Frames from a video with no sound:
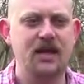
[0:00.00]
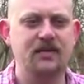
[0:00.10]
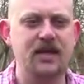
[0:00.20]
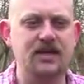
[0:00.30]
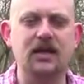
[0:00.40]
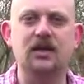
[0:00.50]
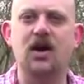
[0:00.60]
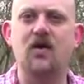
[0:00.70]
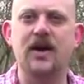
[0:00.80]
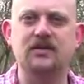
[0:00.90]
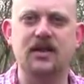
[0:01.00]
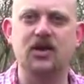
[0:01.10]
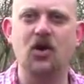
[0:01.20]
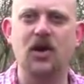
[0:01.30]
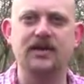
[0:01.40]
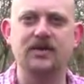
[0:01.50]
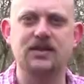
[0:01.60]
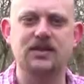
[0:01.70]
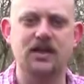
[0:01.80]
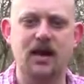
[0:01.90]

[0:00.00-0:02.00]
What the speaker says: these little guides. I think Collins,